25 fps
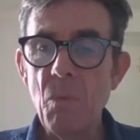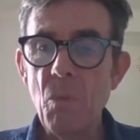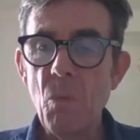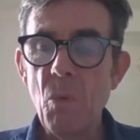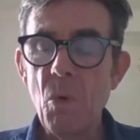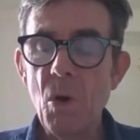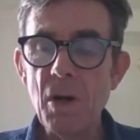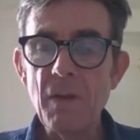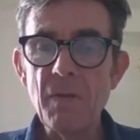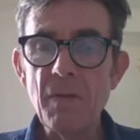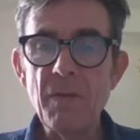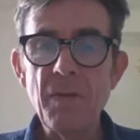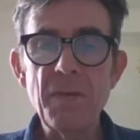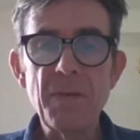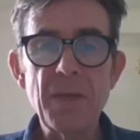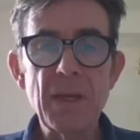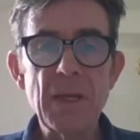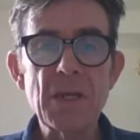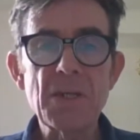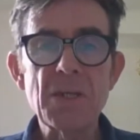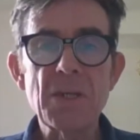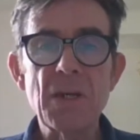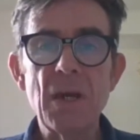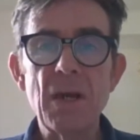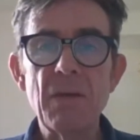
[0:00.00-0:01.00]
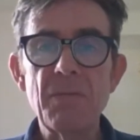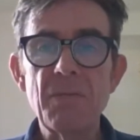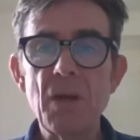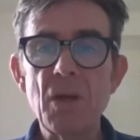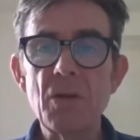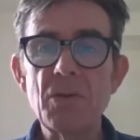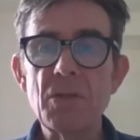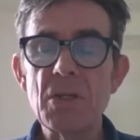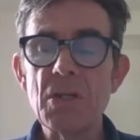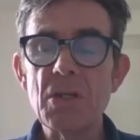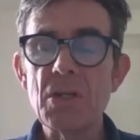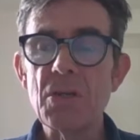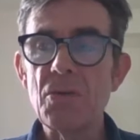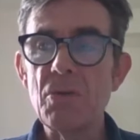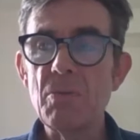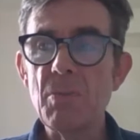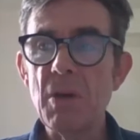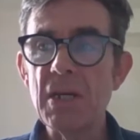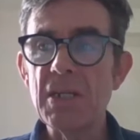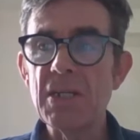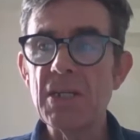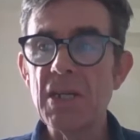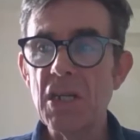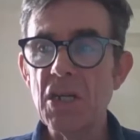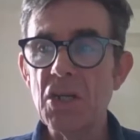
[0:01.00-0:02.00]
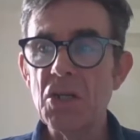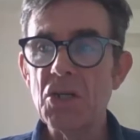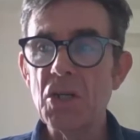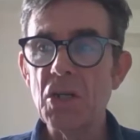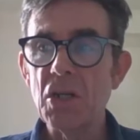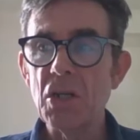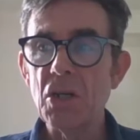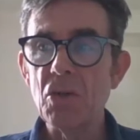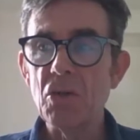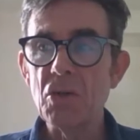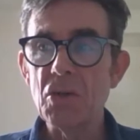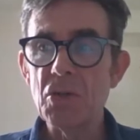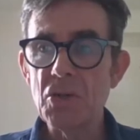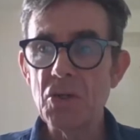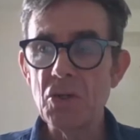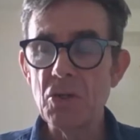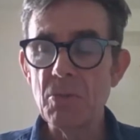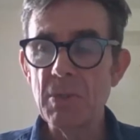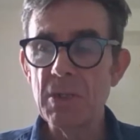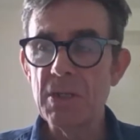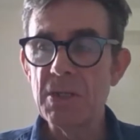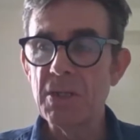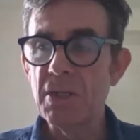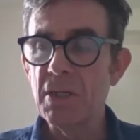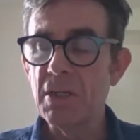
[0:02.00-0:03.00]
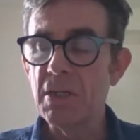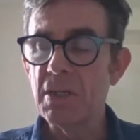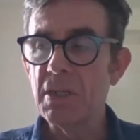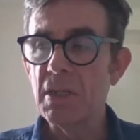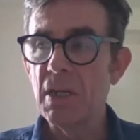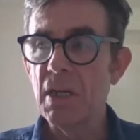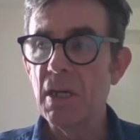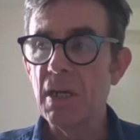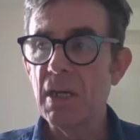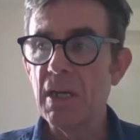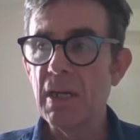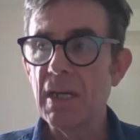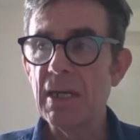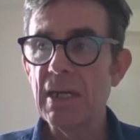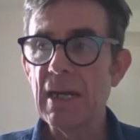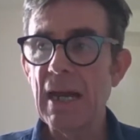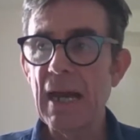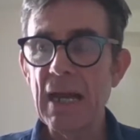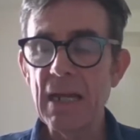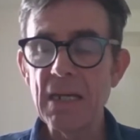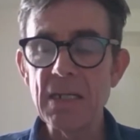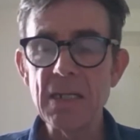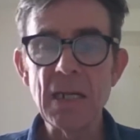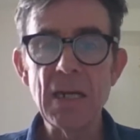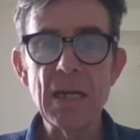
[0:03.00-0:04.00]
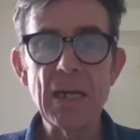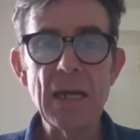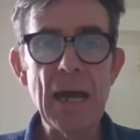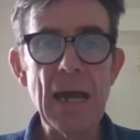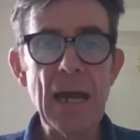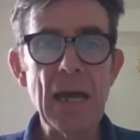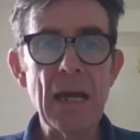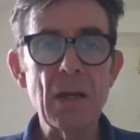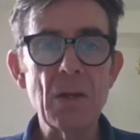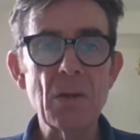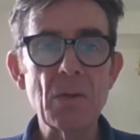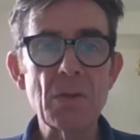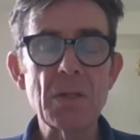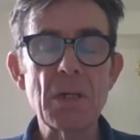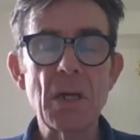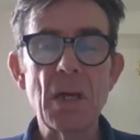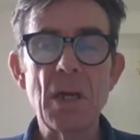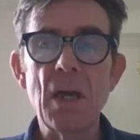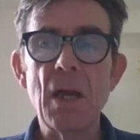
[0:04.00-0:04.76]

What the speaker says: one of the things that I've noticed through my teaching on Zoom is that it has allowed